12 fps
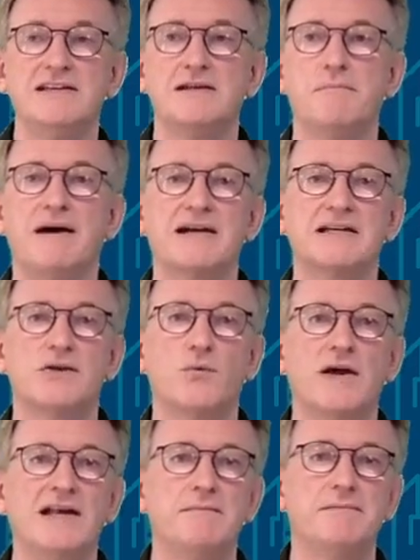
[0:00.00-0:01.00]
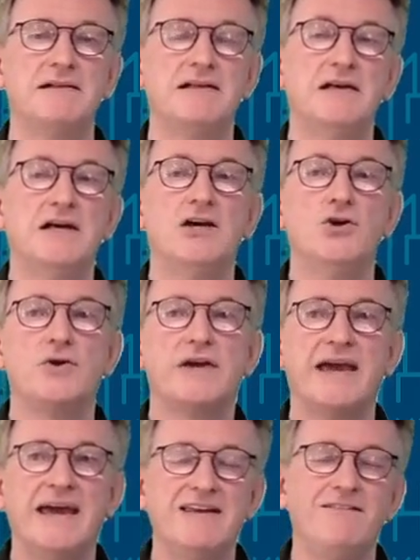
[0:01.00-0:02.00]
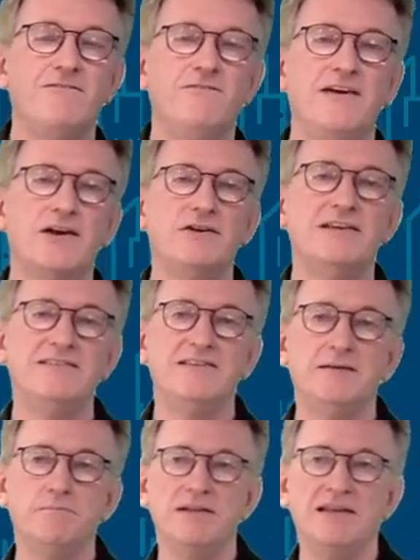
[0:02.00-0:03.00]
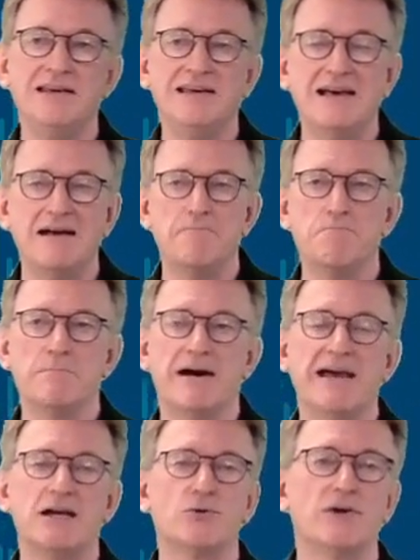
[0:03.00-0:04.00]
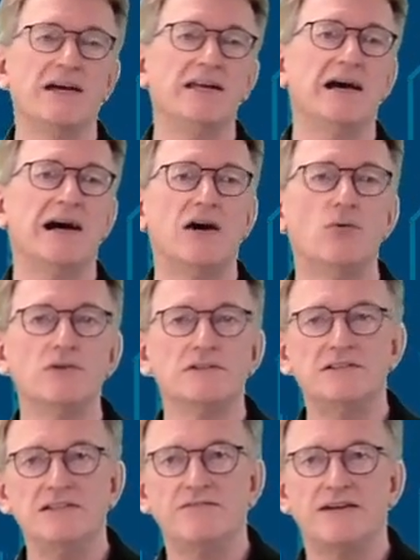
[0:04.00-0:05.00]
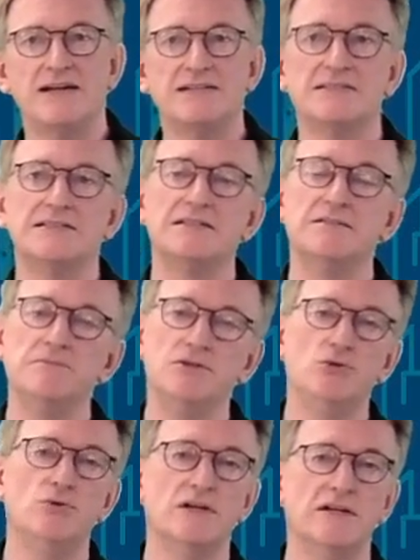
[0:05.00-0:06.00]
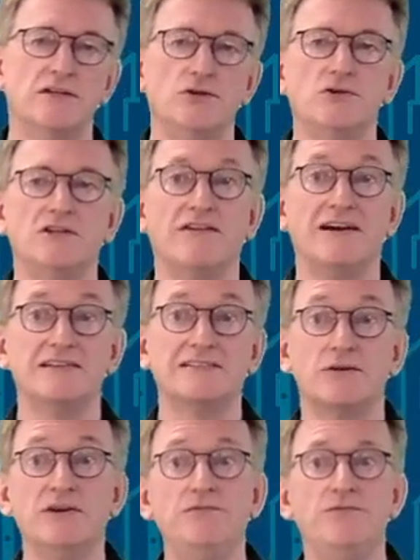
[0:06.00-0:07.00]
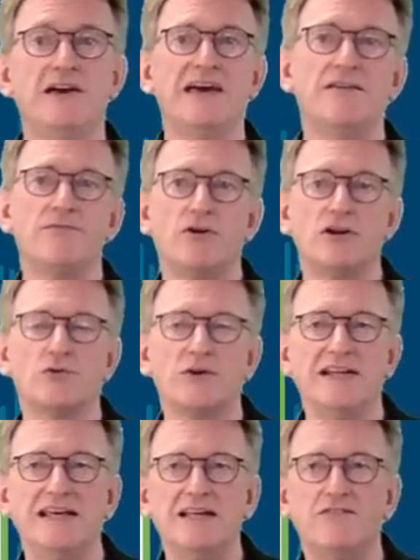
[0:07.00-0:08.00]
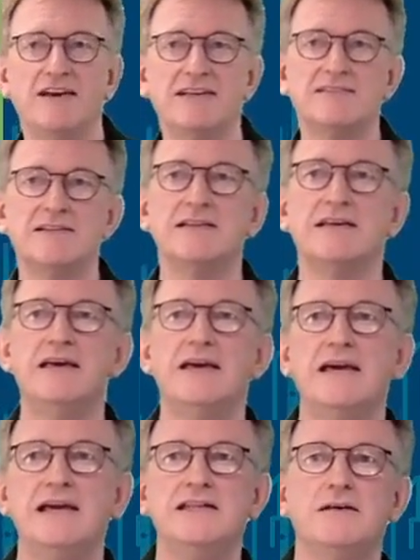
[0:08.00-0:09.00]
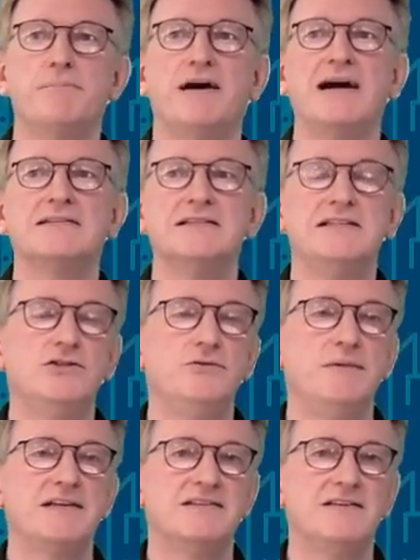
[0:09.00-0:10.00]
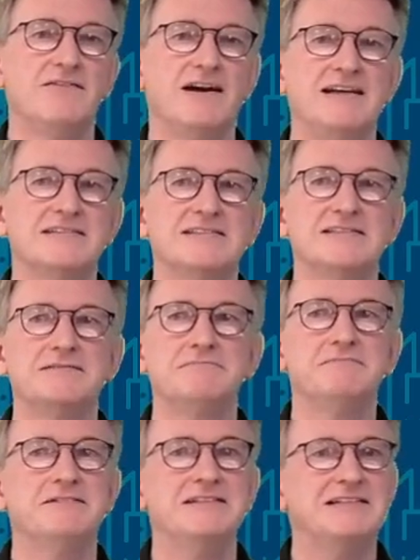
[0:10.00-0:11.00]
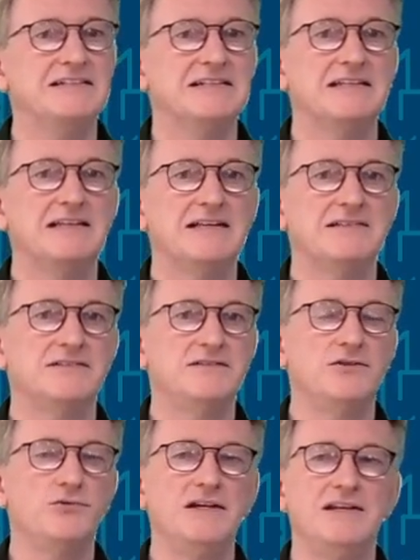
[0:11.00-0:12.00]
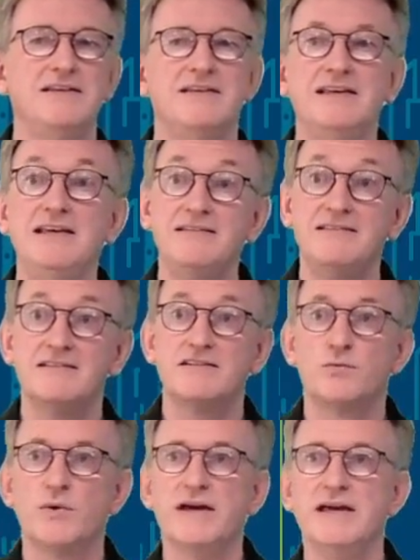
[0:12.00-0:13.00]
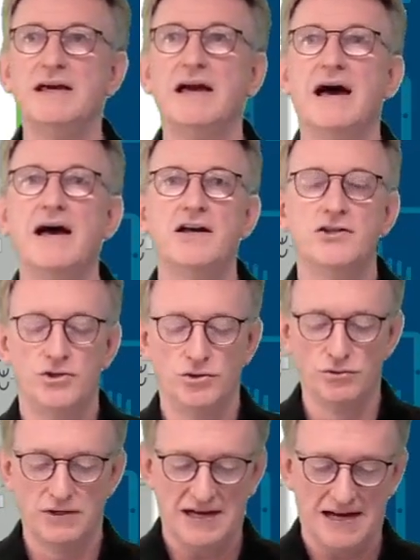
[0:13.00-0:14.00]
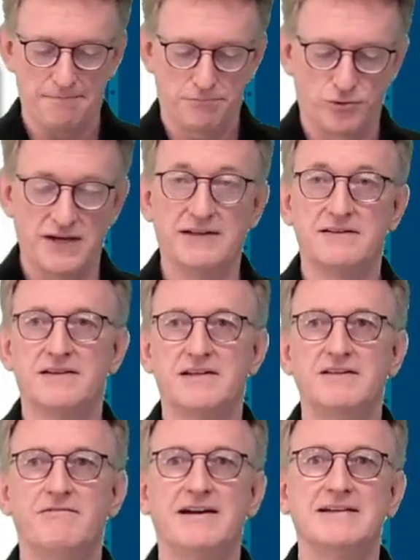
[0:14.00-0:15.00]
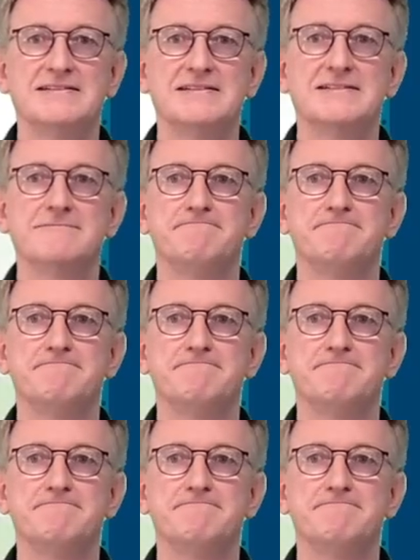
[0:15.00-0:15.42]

market available who can very simply migrate old devices to a new device. So if you have already invested in the past into mixed devices, that's really the easiest way to upgrade the devices.